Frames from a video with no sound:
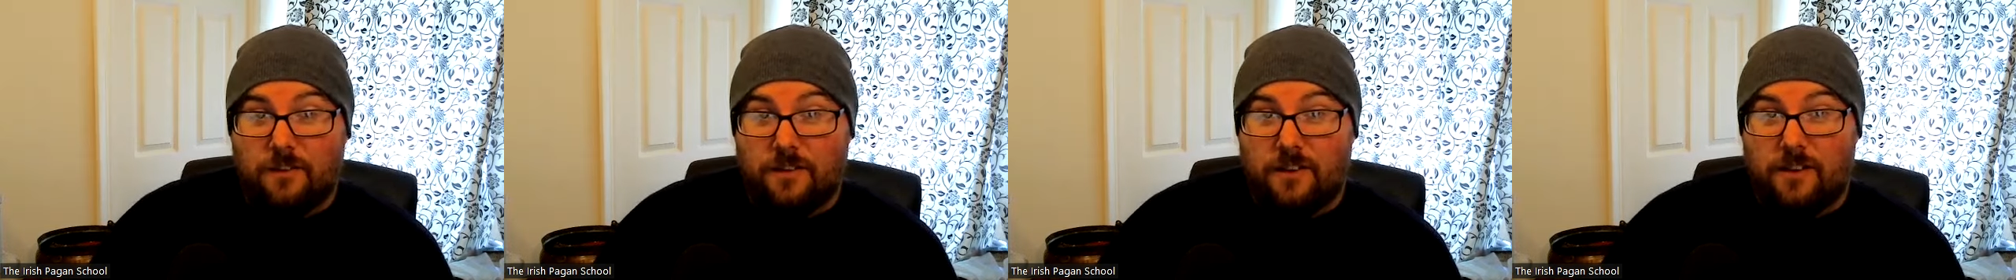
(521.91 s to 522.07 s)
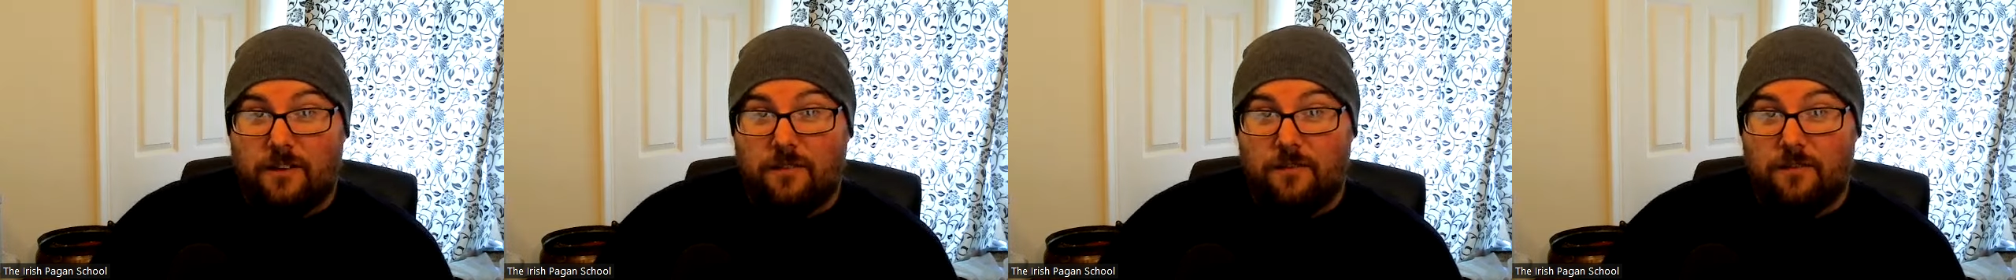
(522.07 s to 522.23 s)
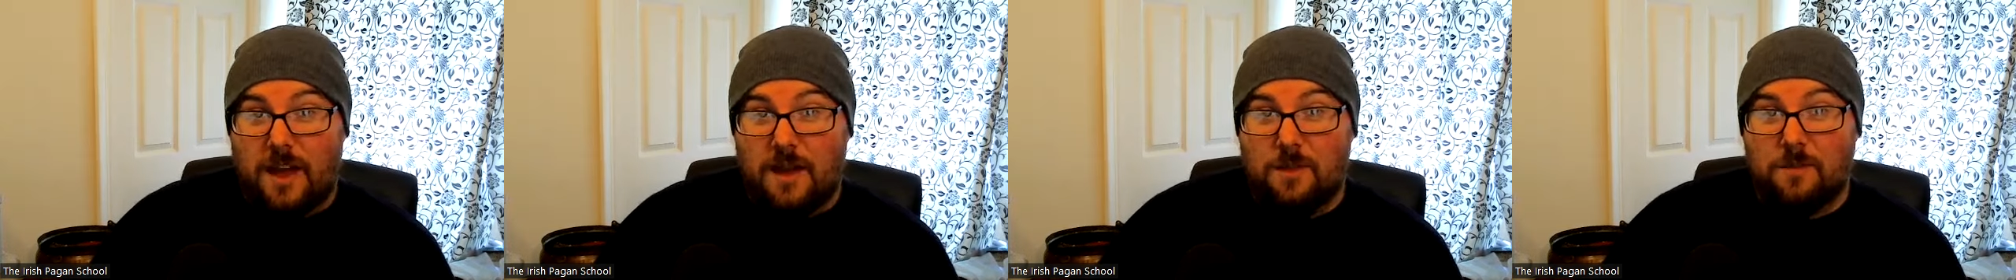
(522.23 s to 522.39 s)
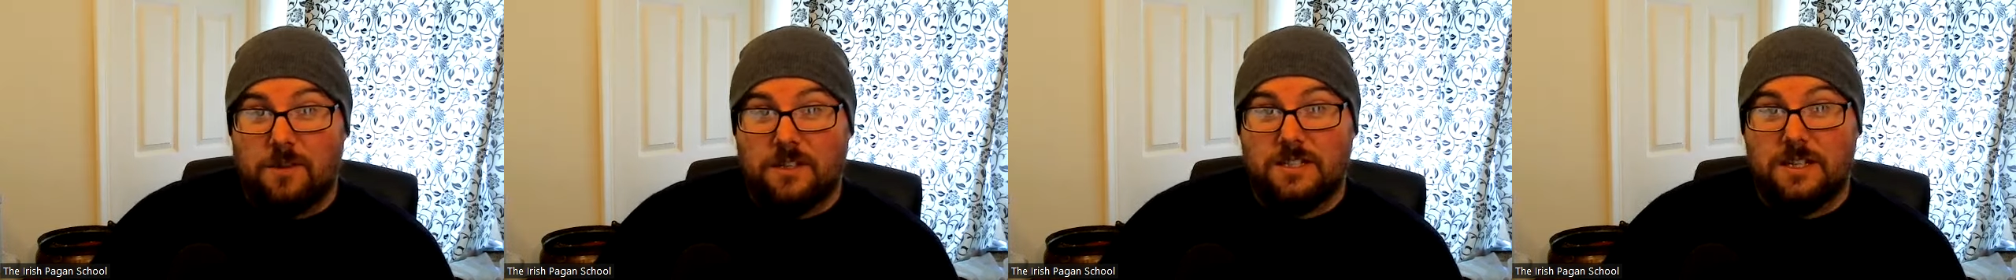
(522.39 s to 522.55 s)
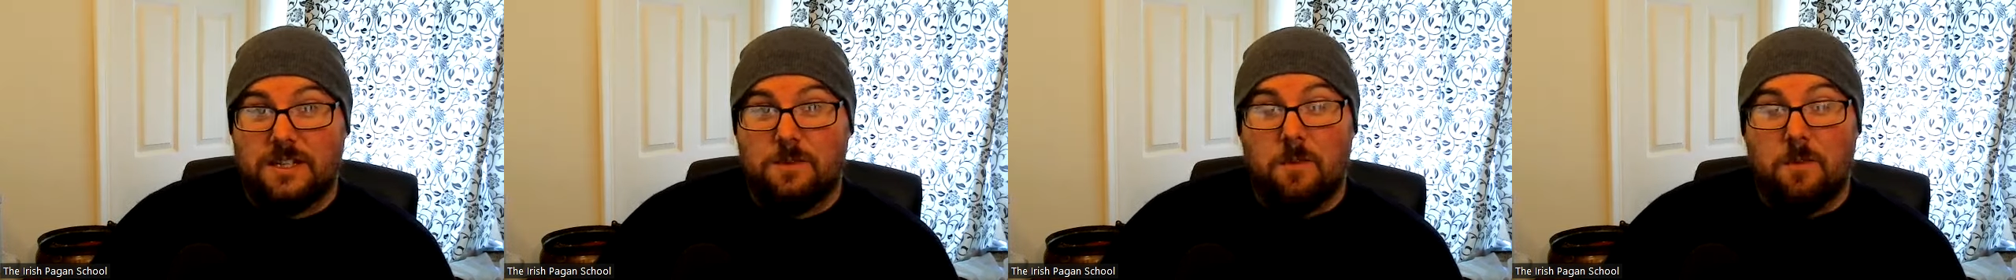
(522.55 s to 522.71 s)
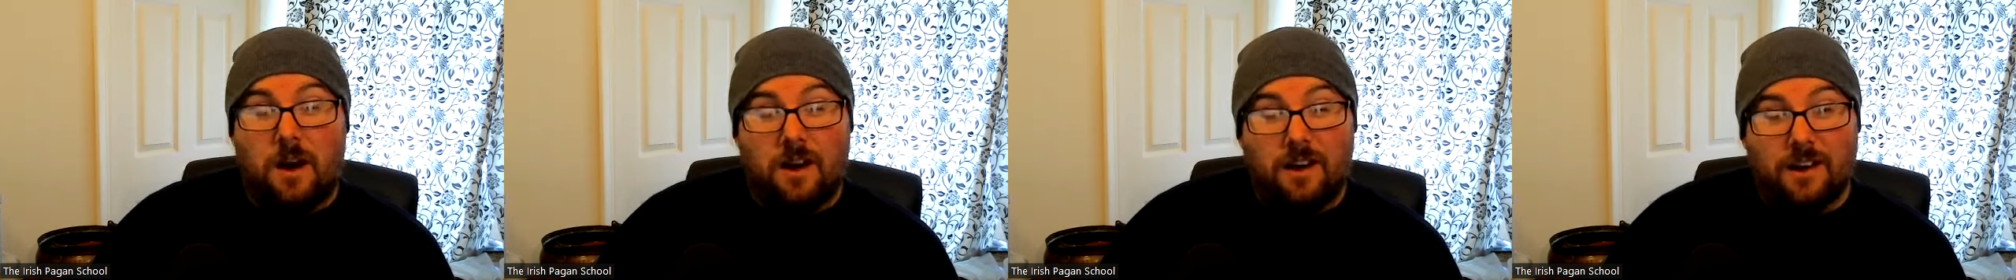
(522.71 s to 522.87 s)
very
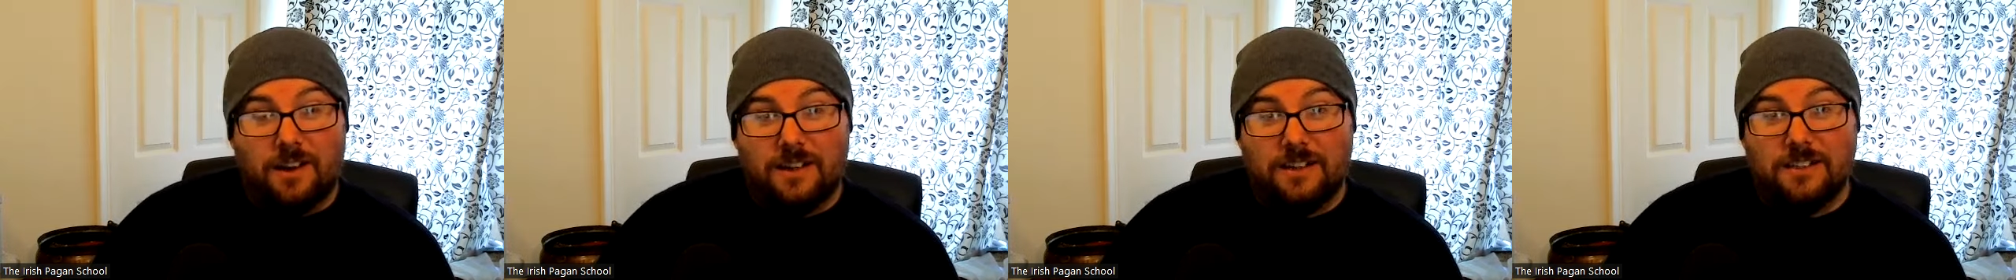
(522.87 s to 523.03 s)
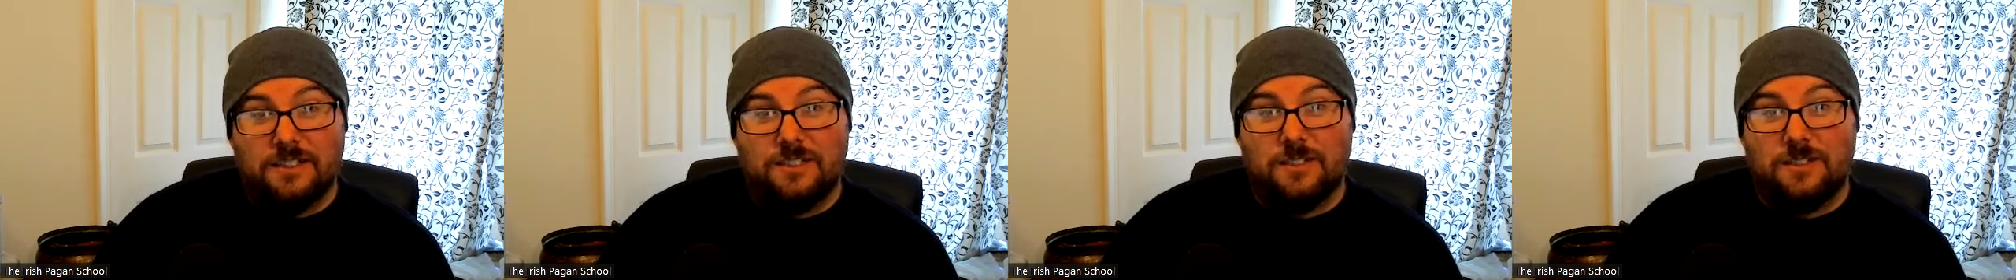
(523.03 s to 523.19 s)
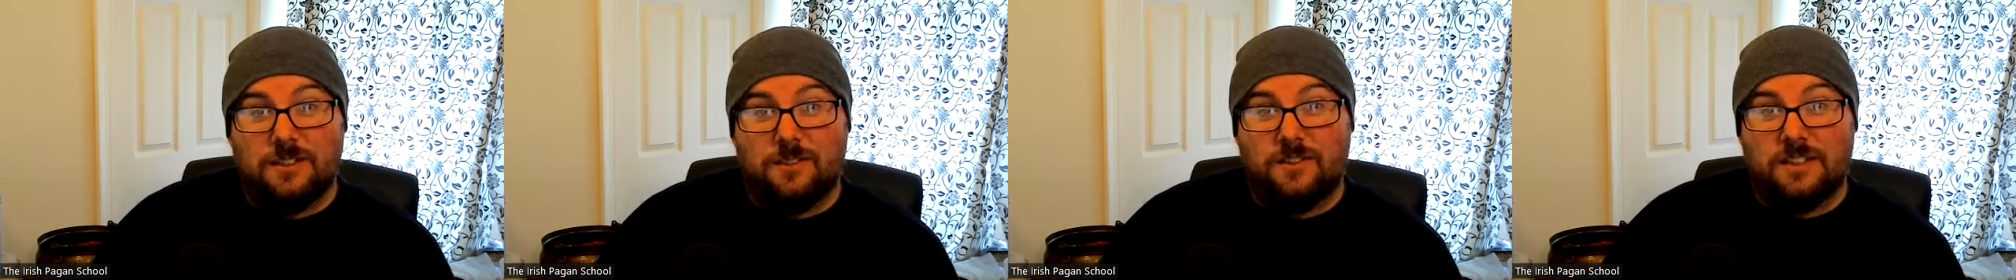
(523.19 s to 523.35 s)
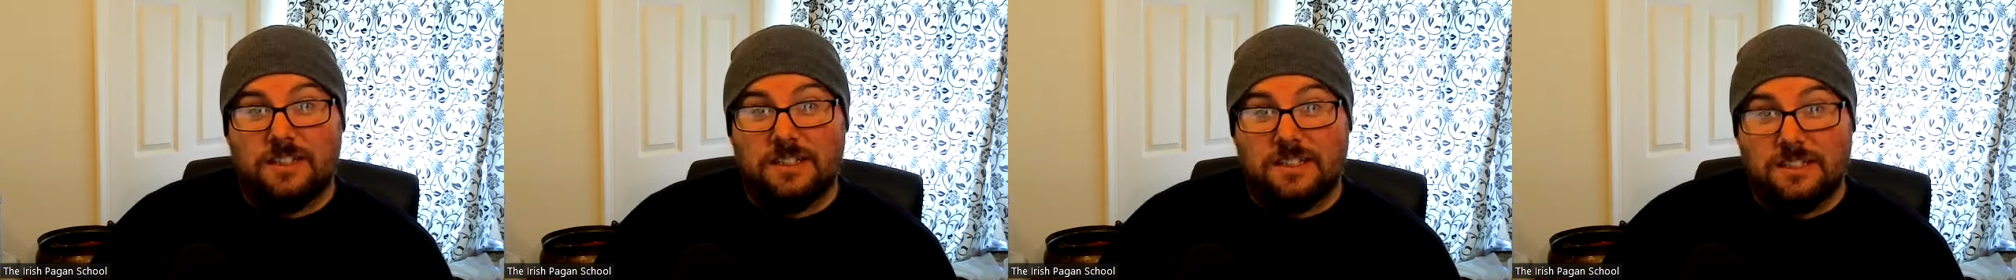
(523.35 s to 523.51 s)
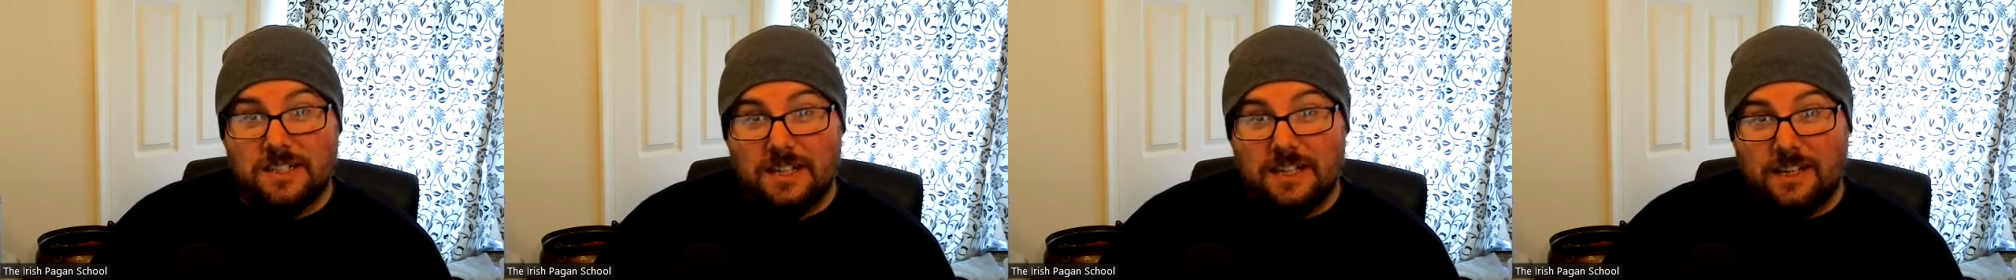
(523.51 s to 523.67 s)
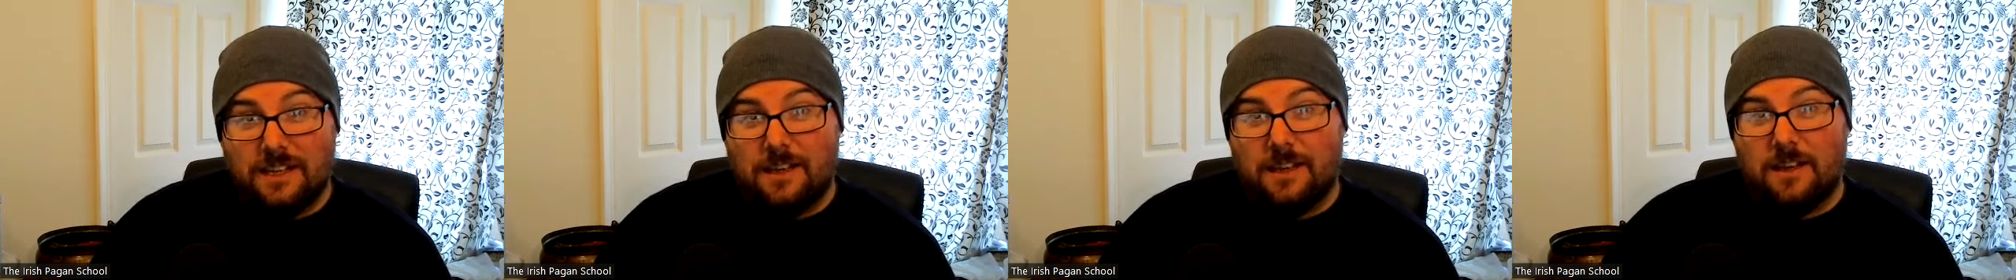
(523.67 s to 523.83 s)
famously Manannán, son of the
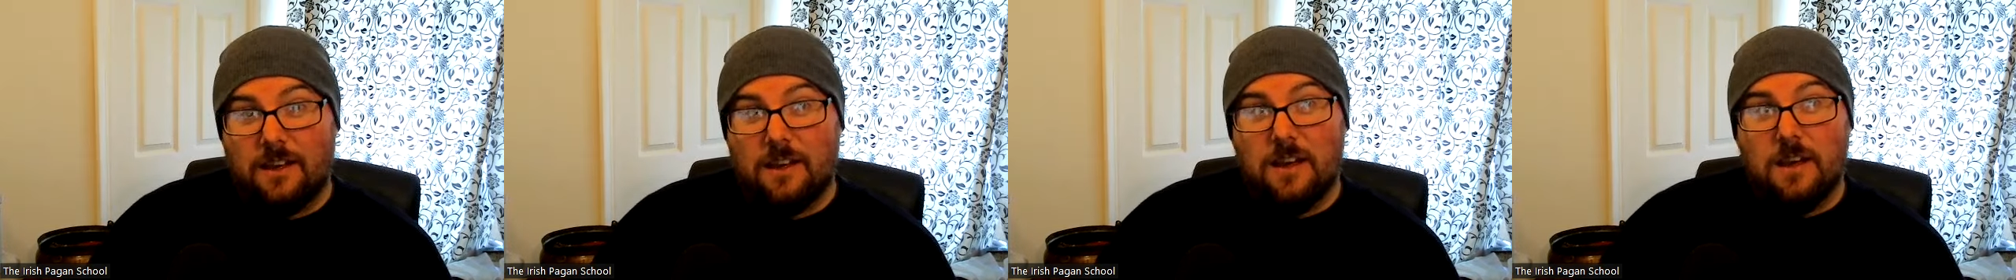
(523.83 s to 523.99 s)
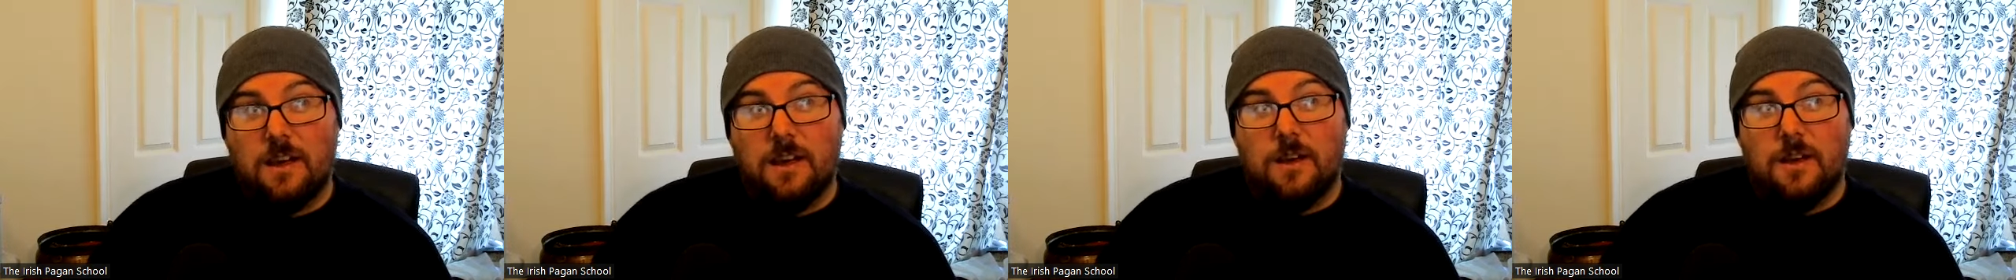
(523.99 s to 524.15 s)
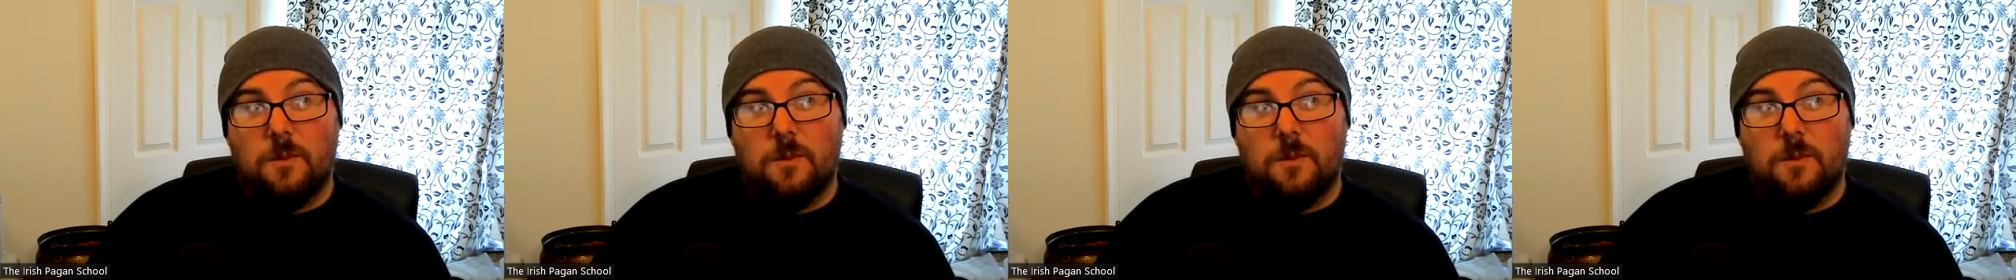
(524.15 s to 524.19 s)
sea.